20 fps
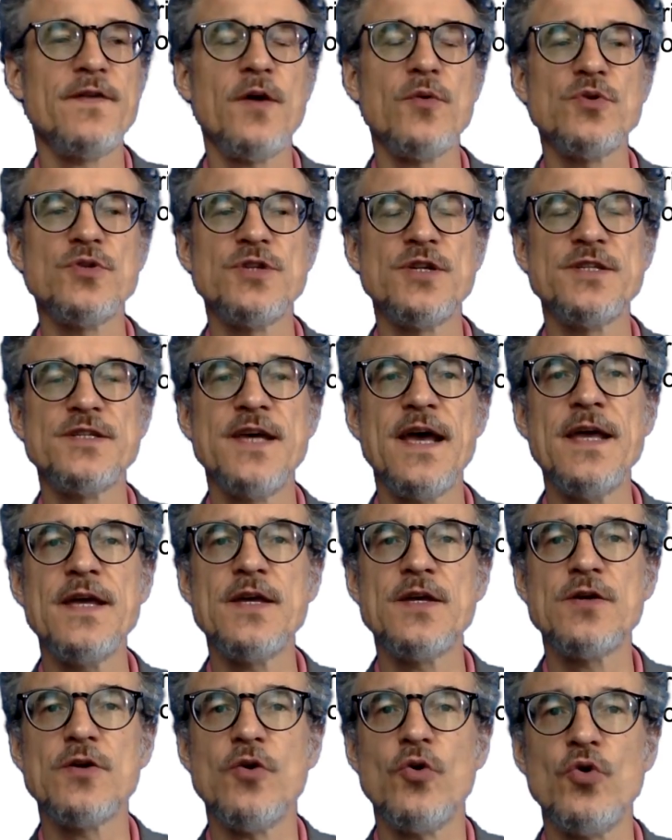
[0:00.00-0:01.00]
If I was to
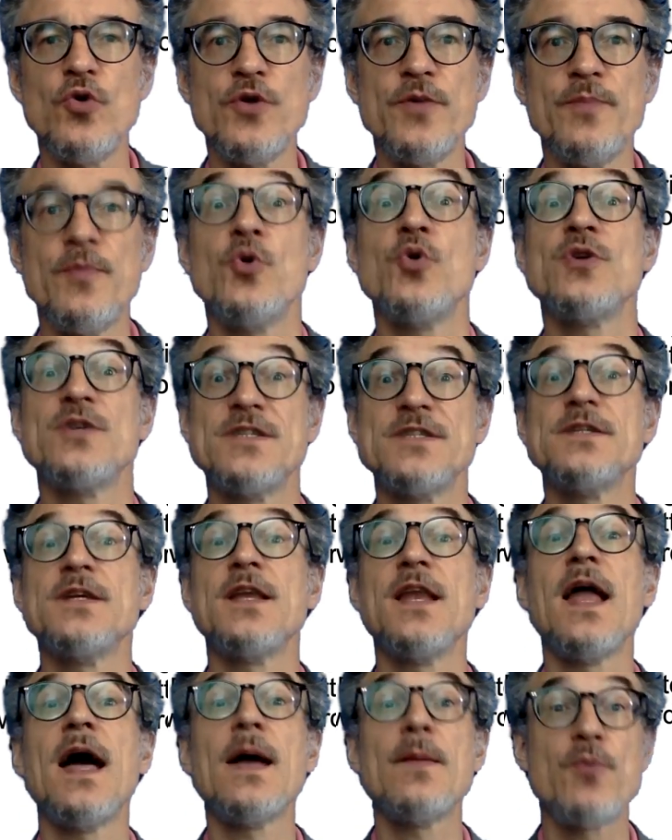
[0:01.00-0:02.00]
take all the books in the
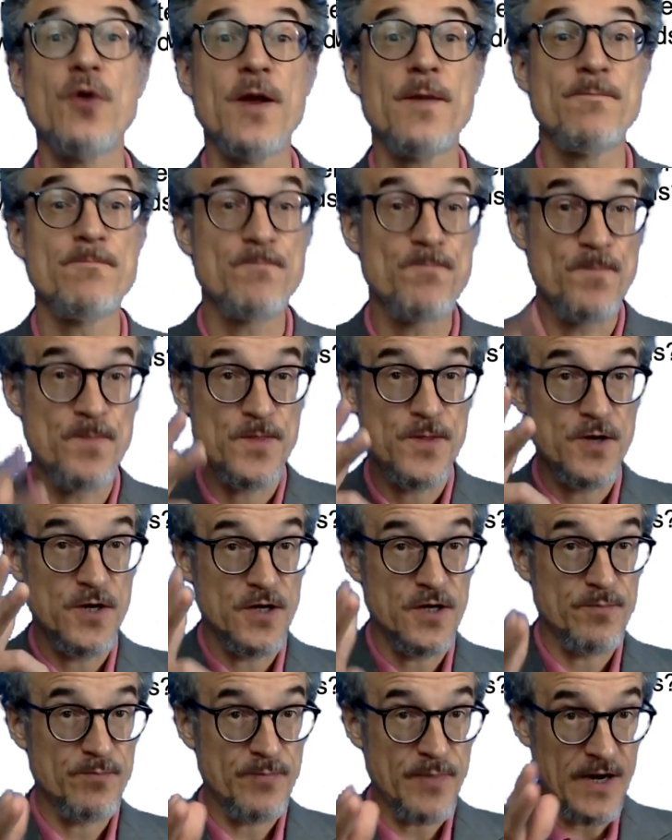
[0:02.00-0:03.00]
library,
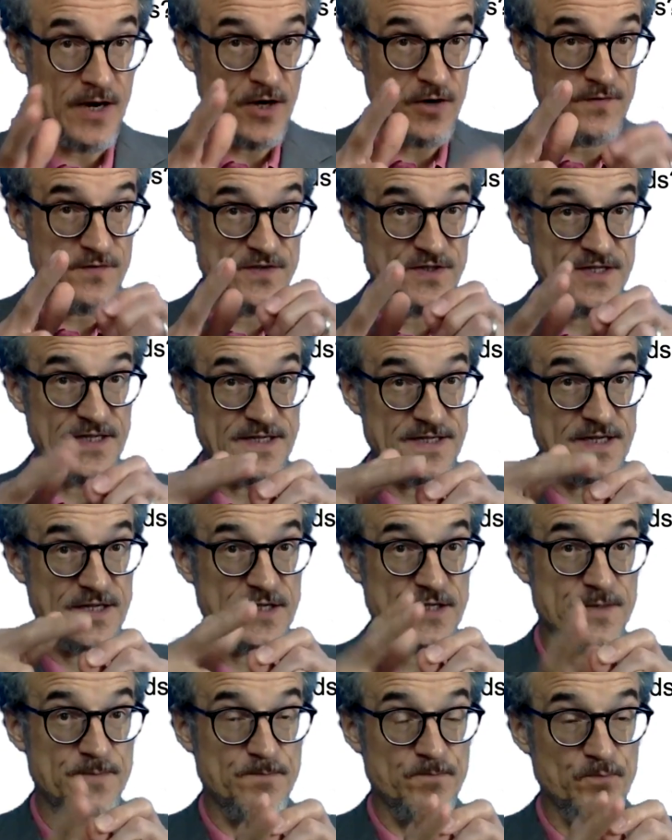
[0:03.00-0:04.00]
pair of
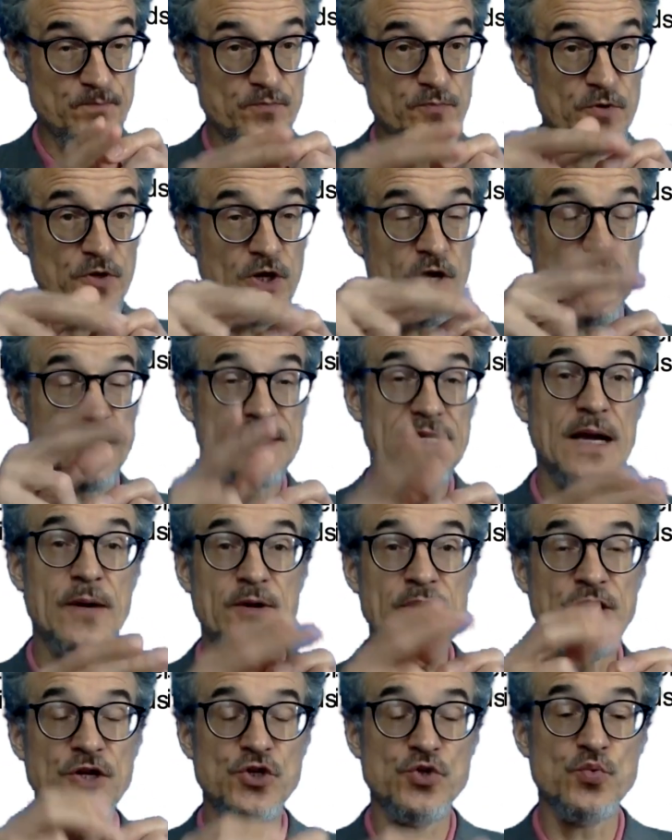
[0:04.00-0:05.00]
scissors, cut
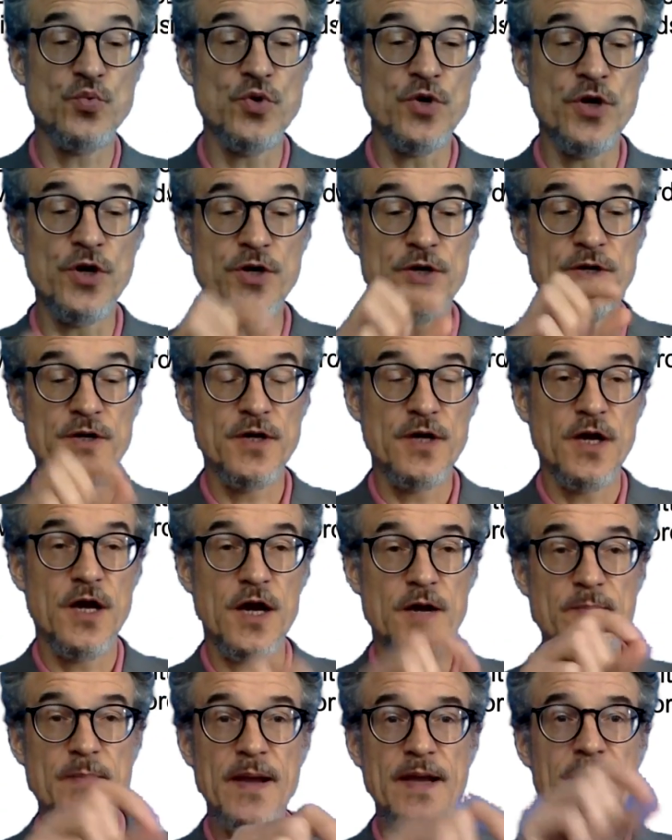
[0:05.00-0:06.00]
out each word,
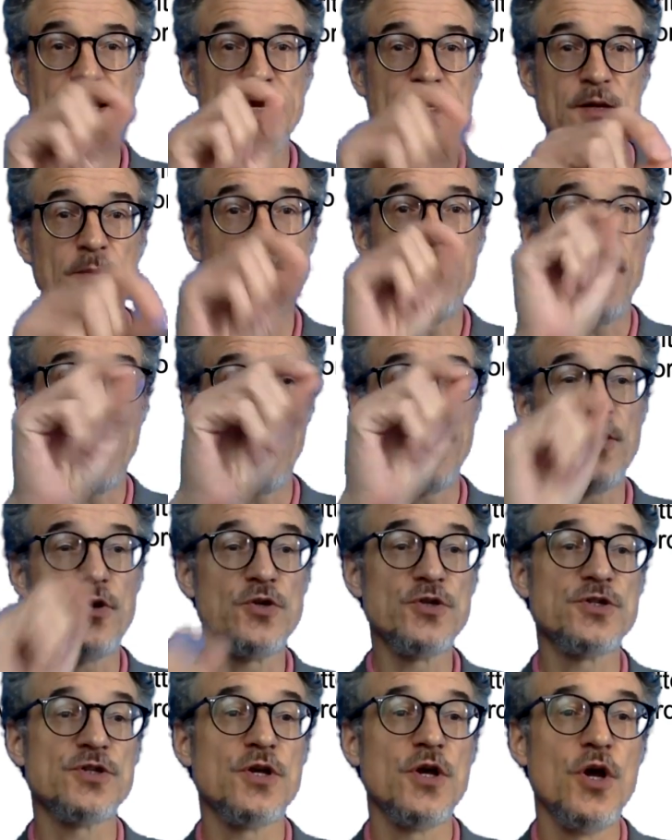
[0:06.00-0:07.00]
and make little
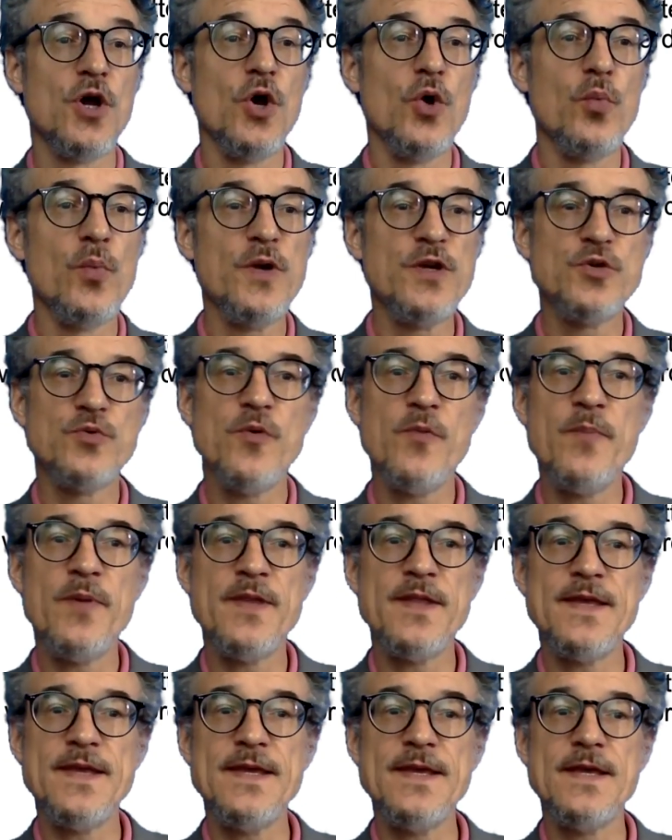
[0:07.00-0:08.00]
piles, which would
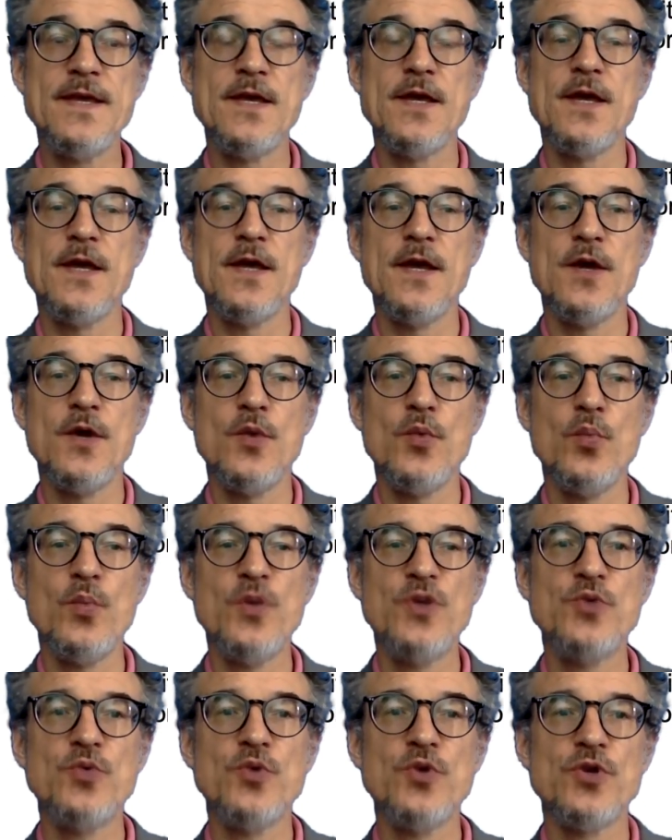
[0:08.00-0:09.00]
be the,
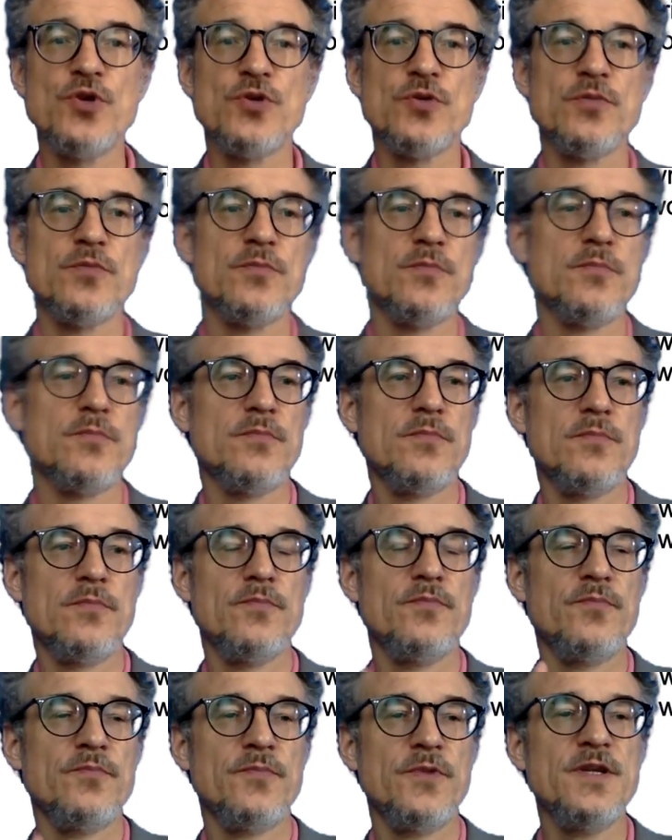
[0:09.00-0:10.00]
which would,
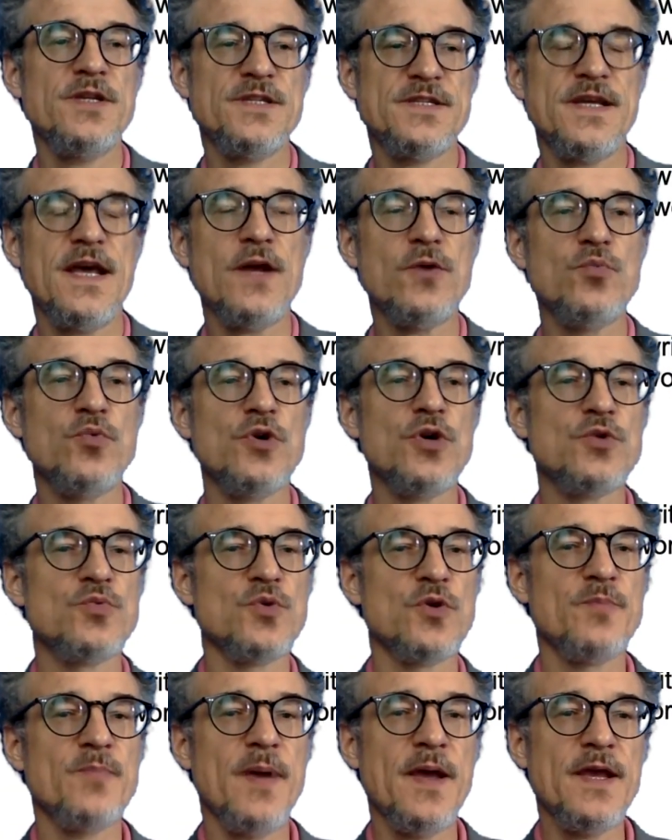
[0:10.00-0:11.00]
these 10 words
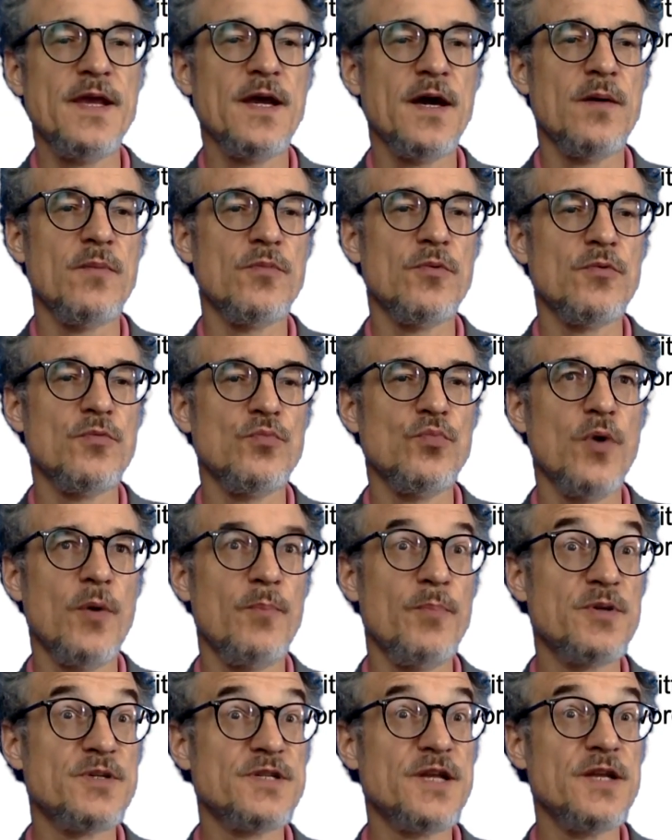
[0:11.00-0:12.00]
would make up
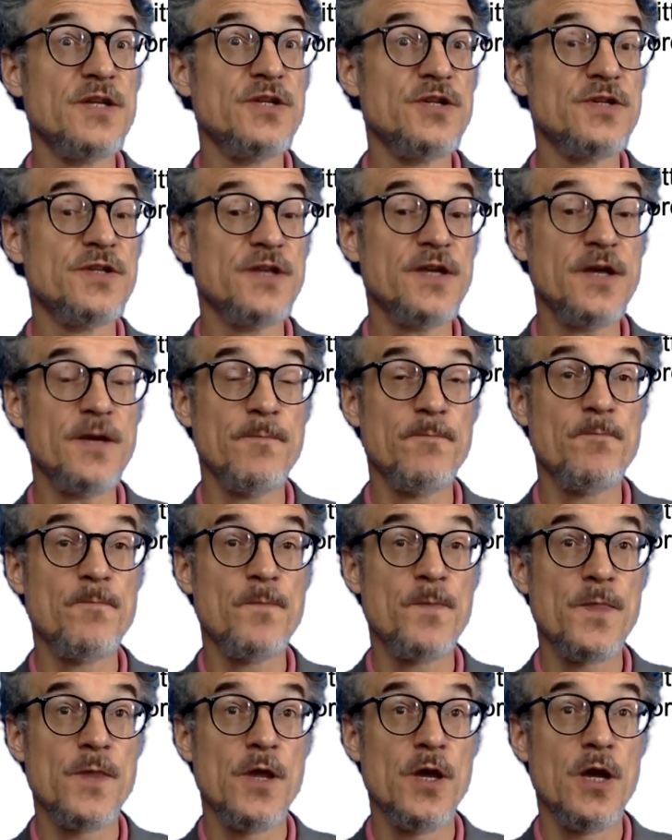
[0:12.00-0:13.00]
what percent do you think?
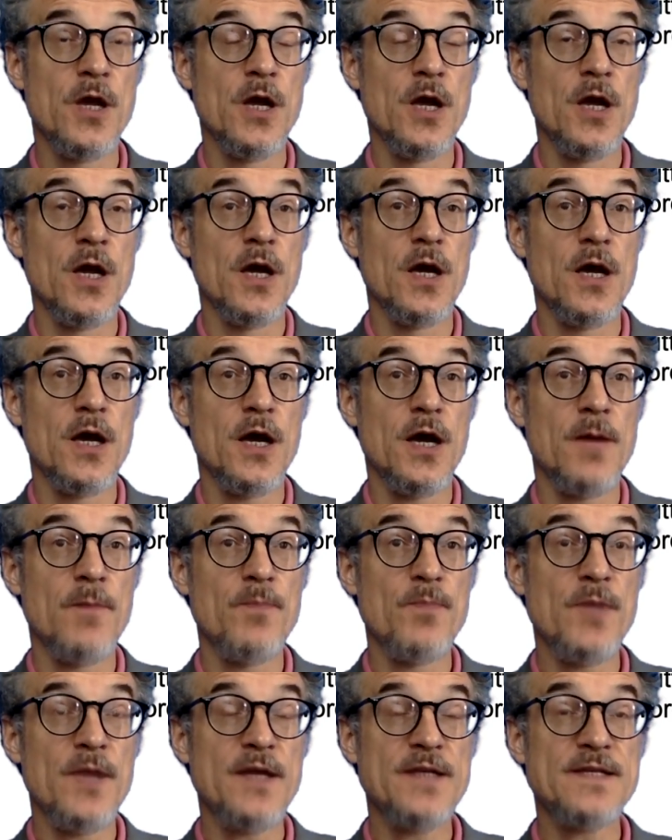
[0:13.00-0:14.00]

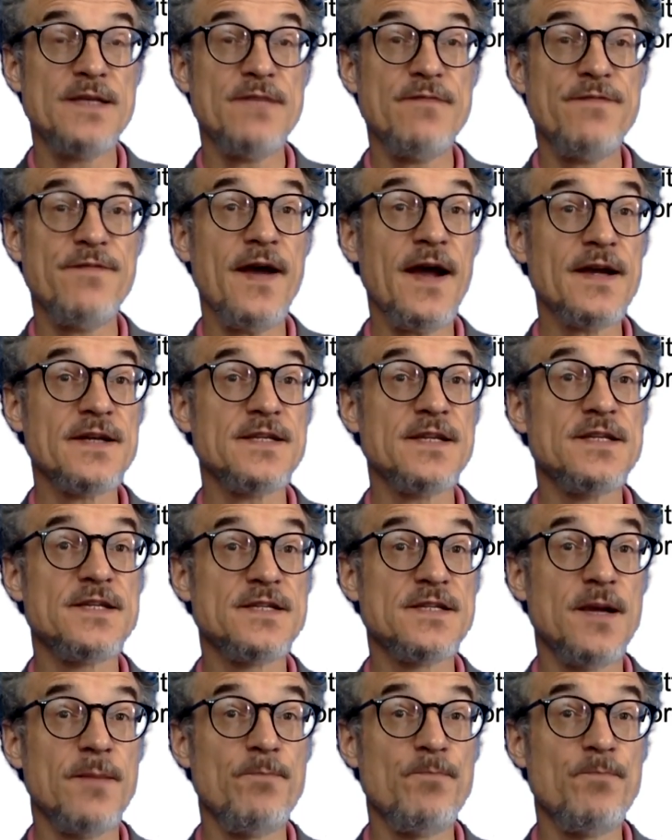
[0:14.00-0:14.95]
Um, it's in fact, it's